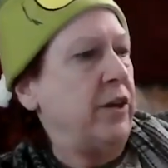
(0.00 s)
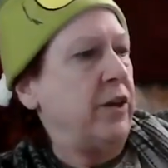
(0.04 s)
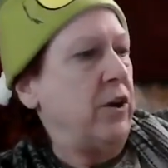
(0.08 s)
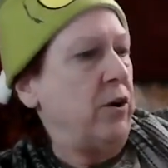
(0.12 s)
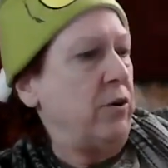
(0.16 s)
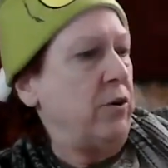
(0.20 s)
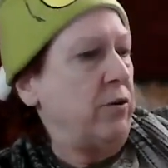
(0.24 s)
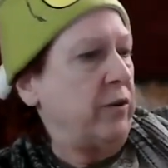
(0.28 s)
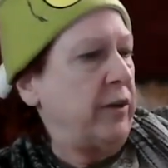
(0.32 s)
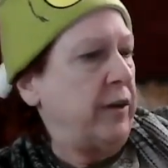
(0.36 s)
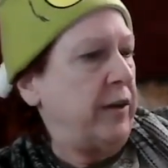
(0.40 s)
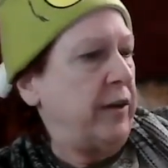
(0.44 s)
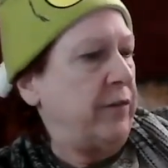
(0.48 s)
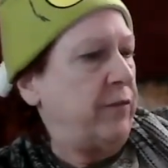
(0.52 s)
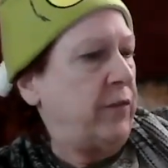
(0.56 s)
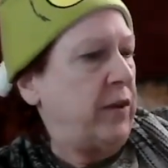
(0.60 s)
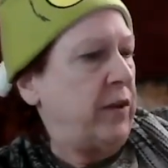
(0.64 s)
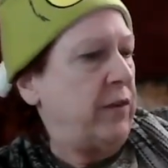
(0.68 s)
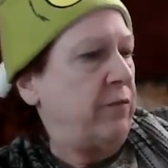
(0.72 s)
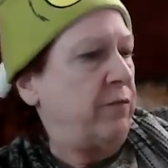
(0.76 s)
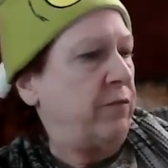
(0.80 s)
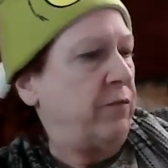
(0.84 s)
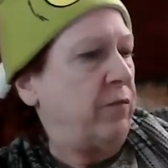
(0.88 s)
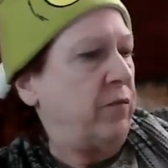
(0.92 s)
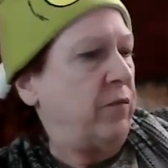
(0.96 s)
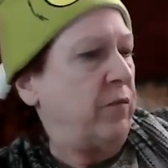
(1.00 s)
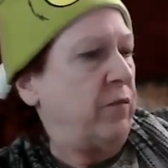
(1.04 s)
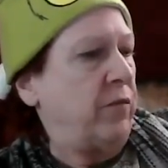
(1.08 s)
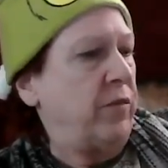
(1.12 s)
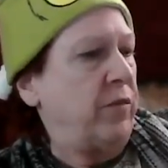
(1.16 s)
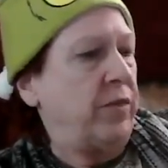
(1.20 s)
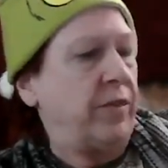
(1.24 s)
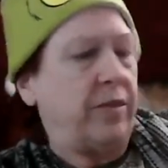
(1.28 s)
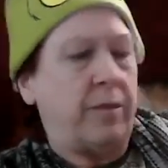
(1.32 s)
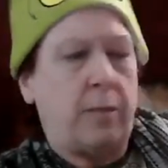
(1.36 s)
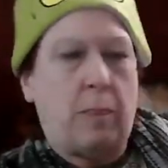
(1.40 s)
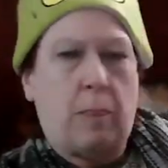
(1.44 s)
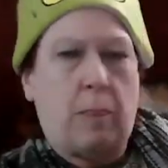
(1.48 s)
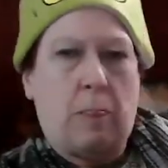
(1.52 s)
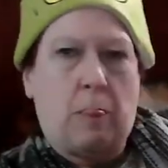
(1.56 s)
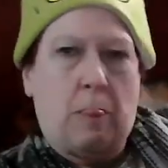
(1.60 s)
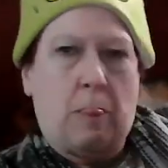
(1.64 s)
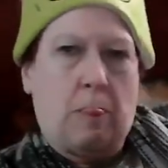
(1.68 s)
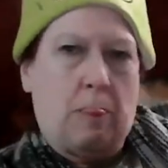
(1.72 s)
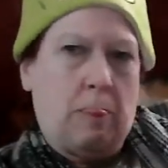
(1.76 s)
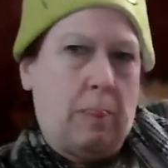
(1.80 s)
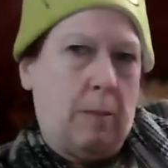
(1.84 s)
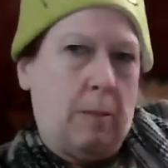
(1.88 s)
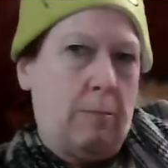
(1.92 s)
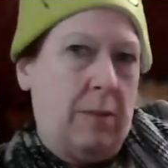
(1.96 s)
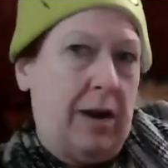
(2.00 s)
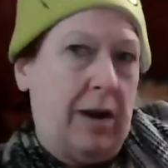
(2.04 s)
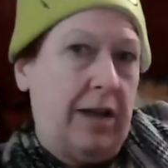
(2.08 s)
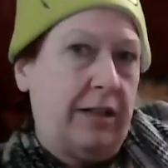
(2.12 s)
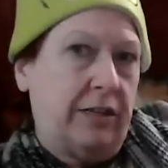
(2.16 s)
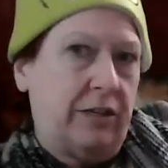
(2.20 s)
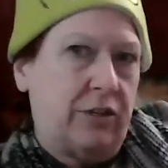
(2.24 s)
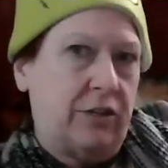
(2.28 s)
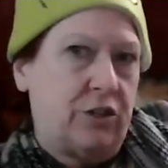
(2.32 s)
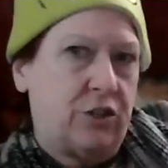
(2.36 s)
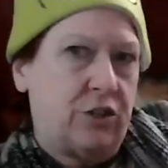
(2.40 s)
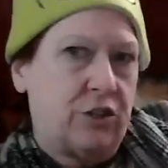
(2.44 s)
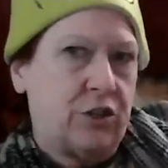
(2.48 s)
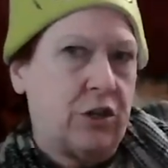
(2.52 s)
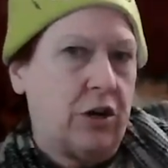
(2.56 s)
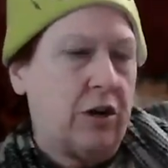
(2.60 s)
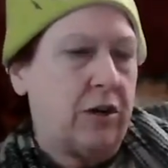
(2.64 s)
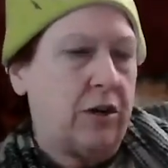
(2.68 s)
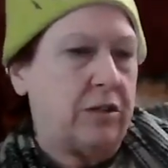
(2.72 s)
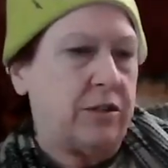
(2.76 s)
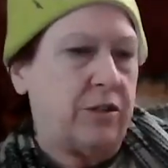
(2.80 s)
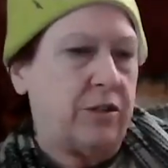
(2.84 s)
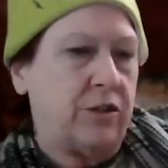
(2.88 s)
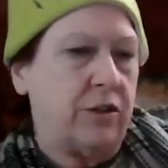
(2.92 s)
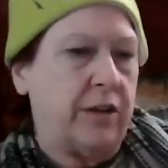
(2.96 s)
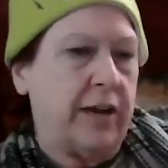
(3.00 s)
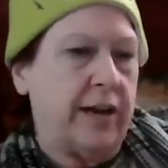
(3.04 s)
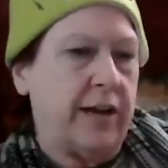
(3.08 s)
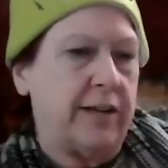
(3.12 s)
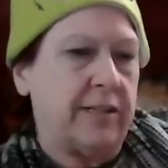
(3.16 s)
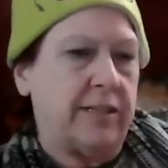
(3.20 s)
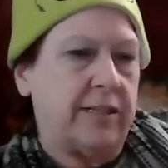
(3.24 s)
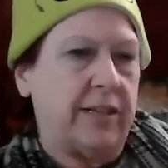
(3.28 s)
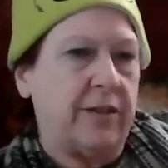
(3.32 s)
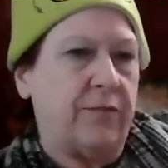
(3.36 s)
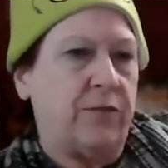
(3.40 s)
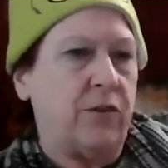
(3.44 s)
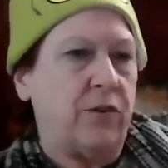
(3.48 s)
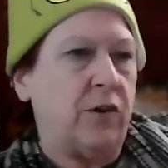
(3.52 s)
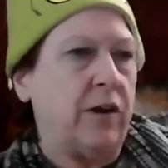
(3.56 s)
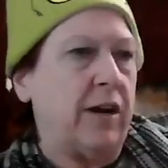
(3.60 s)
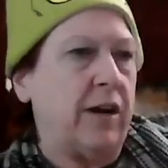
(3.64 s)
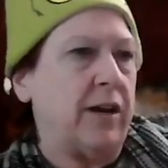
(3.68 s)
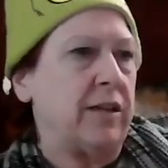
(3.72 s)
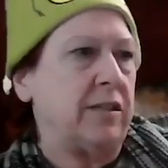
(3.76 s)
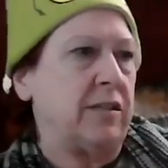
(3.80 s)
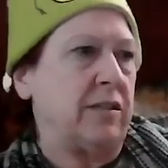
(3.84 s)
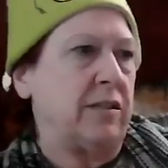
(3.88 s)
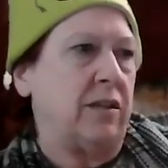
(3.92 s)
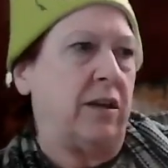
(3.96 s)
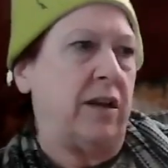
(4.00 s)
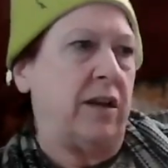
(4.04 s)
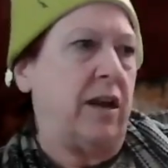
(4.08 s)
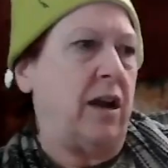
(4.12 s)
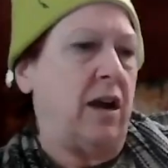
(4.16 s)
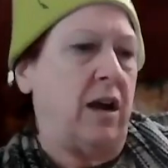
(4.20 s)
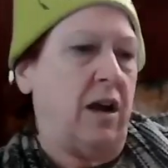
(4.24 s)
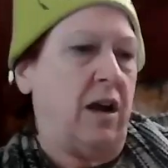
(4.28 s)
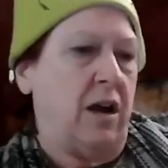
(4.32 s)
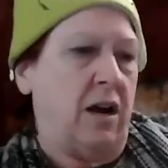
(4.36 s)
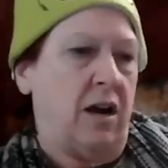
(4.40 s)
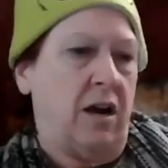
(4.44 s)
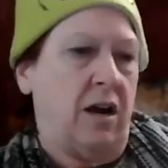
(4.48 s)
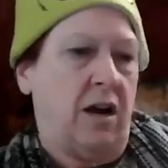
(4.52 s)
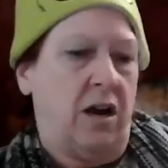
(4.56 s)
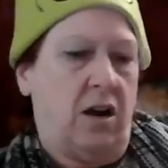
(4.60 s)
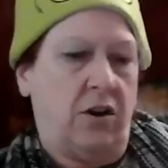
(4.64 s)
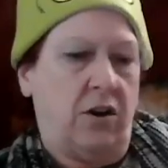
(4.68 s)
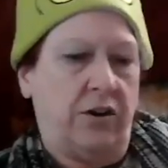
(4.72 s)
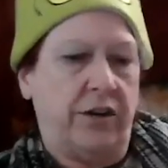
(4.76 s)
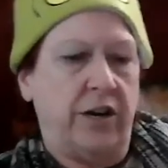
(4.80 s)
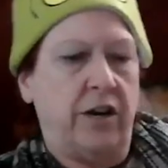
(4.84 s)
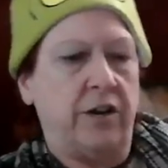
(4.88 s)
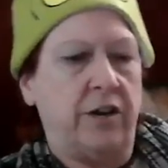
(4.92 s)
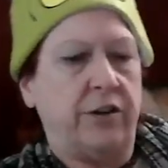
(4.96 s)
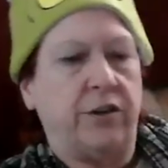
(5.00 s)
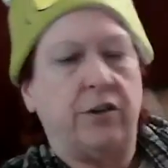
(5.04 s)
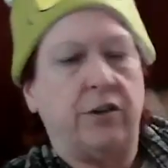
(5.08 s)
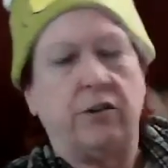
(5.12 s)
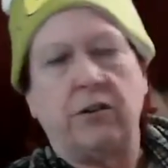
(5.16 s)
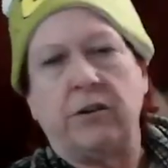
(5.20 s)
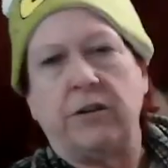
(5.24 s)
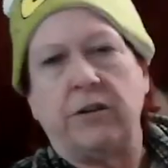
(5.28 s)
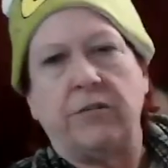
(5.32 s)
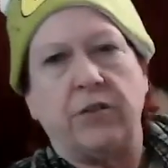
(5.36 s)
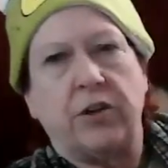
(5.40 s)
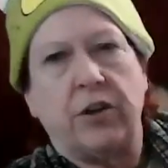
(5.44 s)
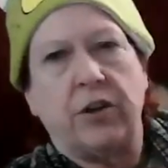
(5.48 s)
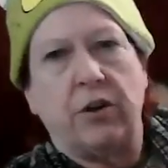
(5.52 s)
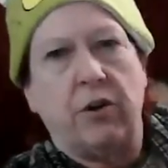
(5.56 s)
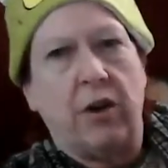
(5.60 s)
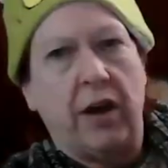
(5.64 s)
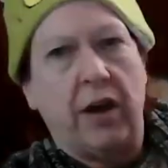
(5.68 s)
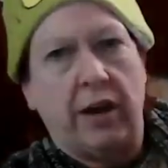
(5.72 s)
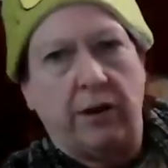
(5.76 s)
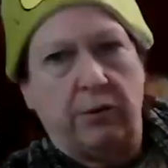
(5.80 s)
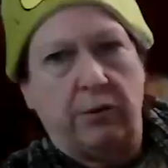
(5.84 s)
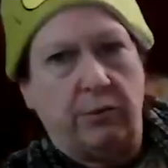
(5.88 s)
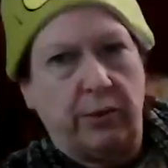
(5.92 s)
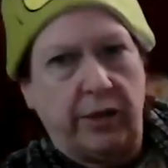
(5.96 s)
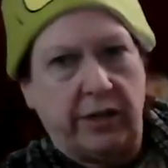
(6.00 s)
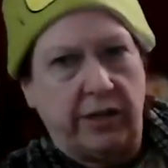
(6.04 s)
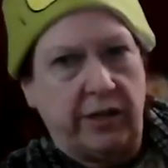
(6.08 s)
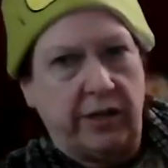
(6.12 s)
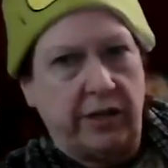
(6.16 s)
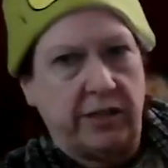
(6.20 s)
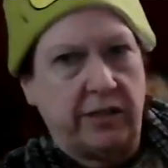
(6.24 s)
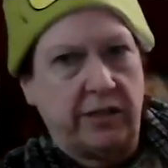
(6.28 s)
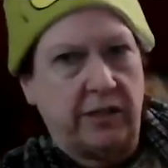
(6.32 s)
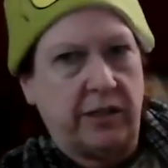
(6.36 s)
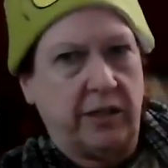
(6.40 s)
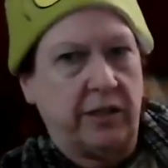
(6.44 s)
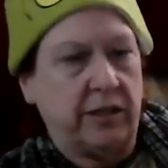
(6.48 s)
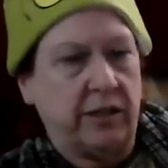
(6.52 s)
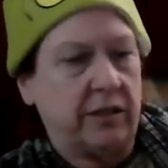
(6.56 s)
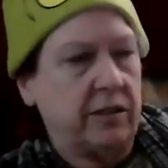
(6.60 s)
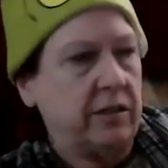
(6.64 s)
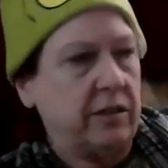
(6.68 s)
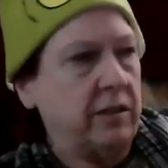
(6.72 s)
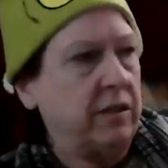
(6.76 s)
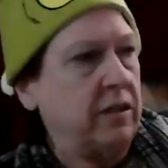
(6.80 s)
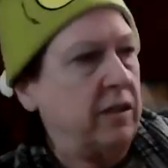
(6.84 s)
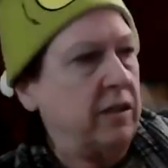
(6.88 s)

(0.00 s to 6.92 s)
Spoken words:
And if mileage charts, you guys, if you guys are young, you don't even know how to read these things.